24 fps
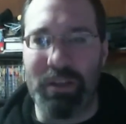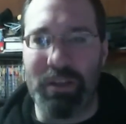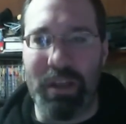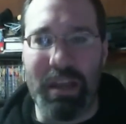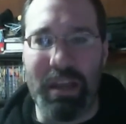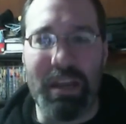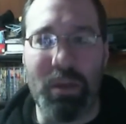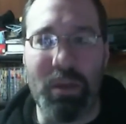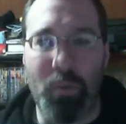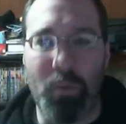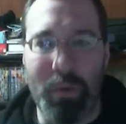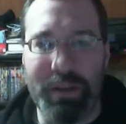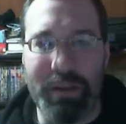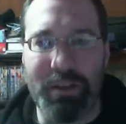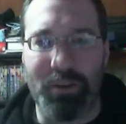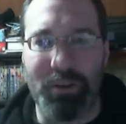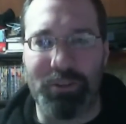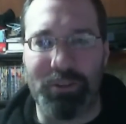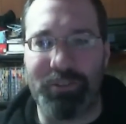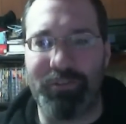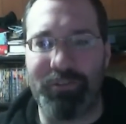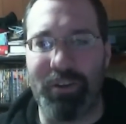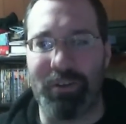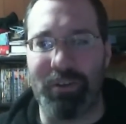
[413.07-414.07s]
any
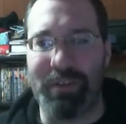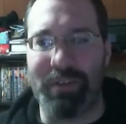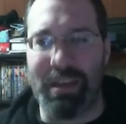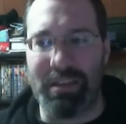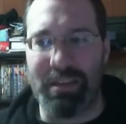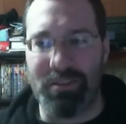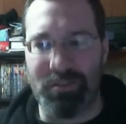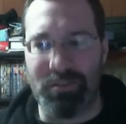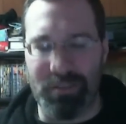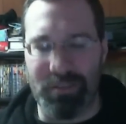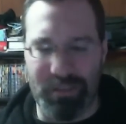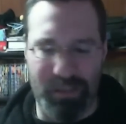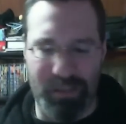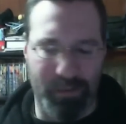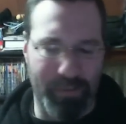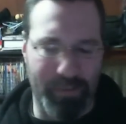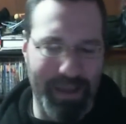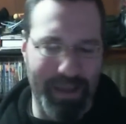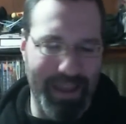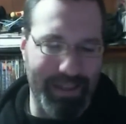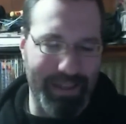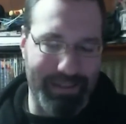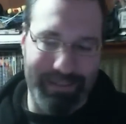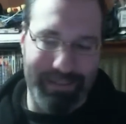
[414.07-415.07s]
Windows phone that uses their
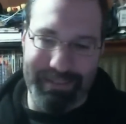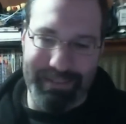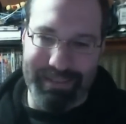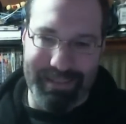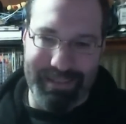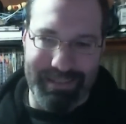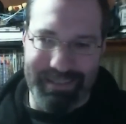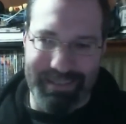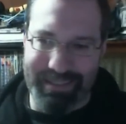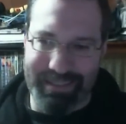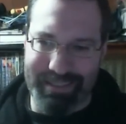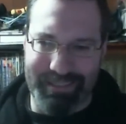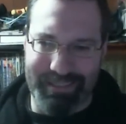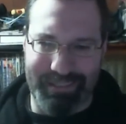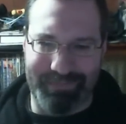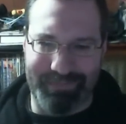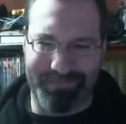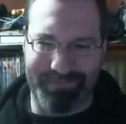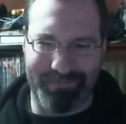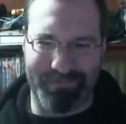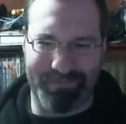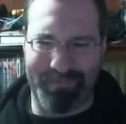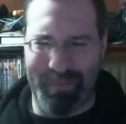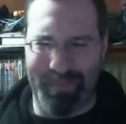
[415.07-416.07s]
patents is just
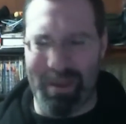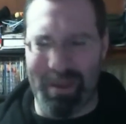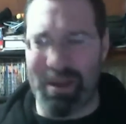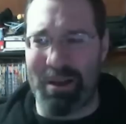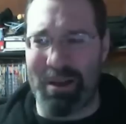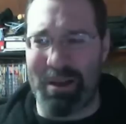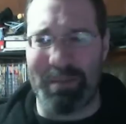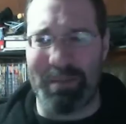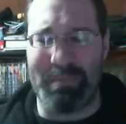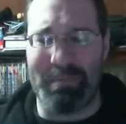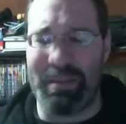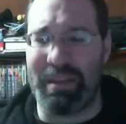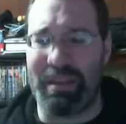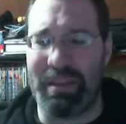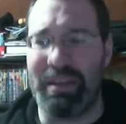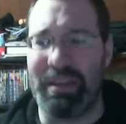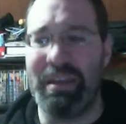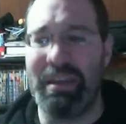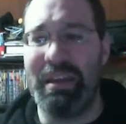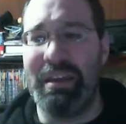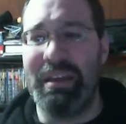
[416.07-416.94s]
beyond me.